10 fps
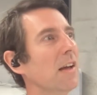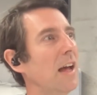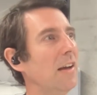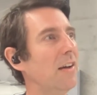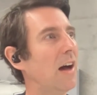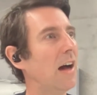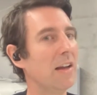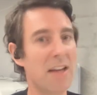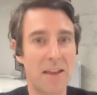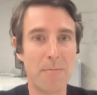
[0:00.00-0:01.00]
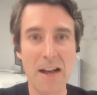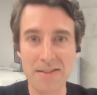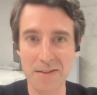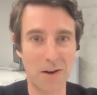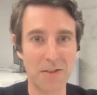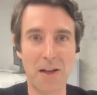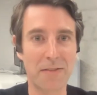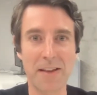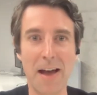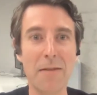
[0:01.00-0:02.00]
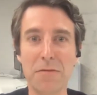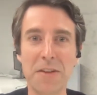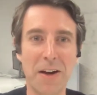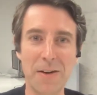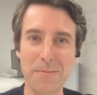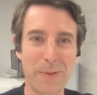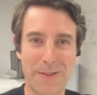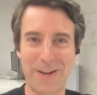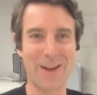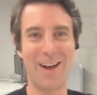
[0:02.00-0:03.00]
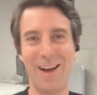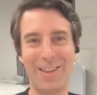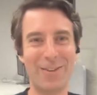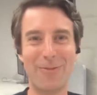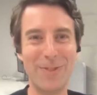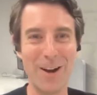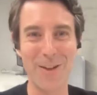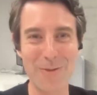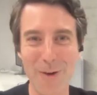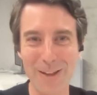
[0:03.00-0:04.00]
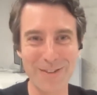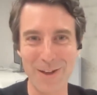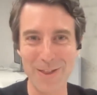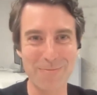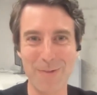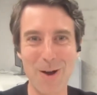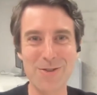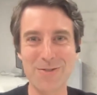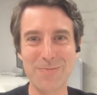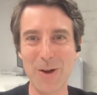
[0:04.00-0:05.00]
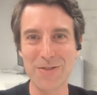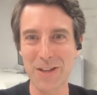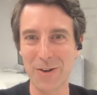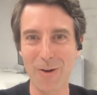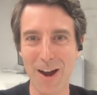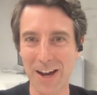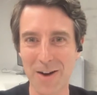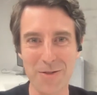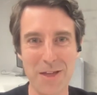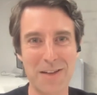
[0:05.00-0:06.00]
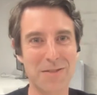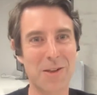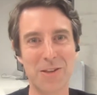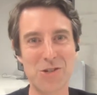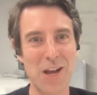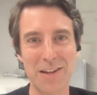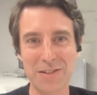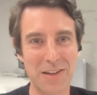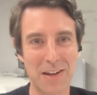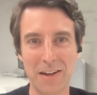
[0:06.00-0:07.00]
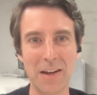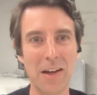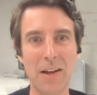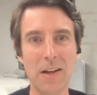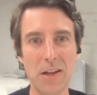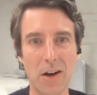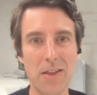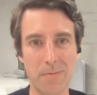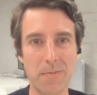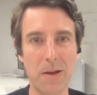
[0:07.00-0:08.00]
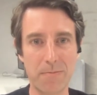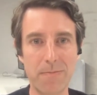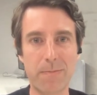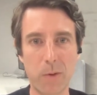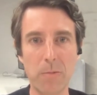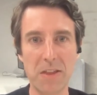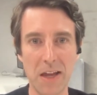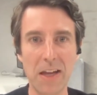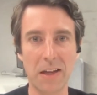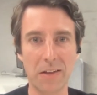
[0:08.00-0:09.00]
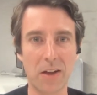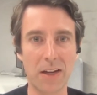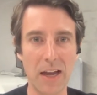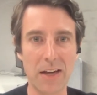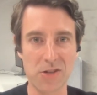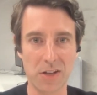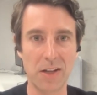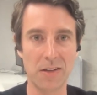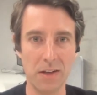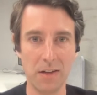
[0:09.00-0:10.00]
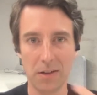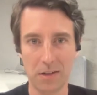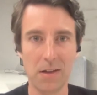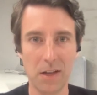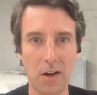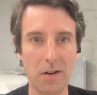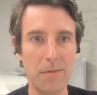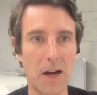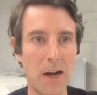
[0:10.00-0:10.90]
They're mates that I'd love to have, but the ones I think most that are writing $100,000 checks, they're probably thinking like actually, more